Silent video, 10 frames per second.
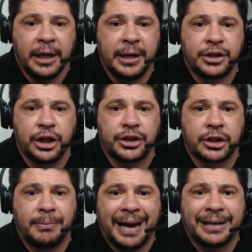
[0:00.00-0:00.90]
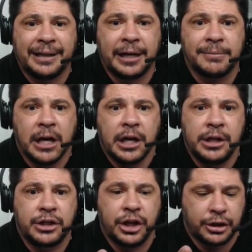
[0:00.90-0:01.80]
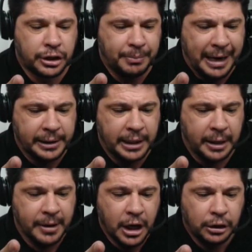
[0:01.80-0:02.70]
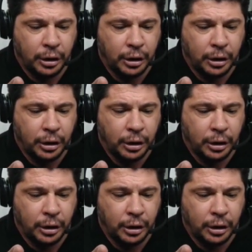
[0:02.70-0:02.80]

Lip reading: In Jesus' mighty name. In Jesus' mighty name.